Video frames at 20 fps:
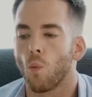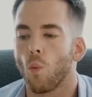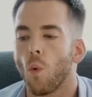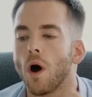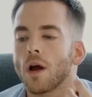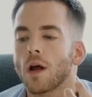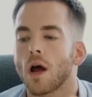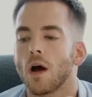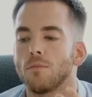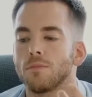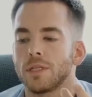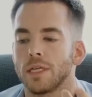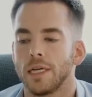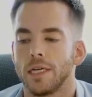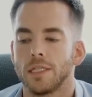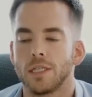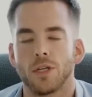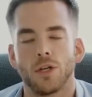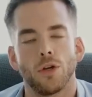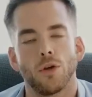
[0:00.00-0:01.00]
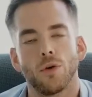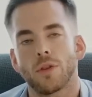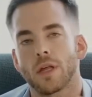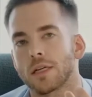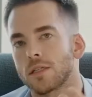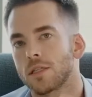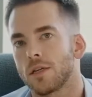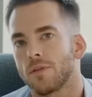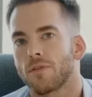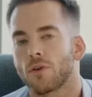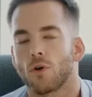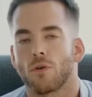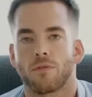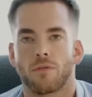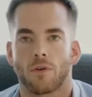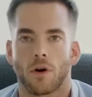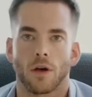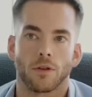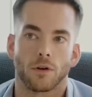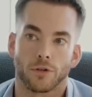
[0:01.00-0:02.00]
What comes easy to you that's difficult
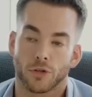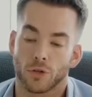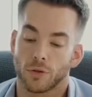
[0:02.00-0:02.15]
for others.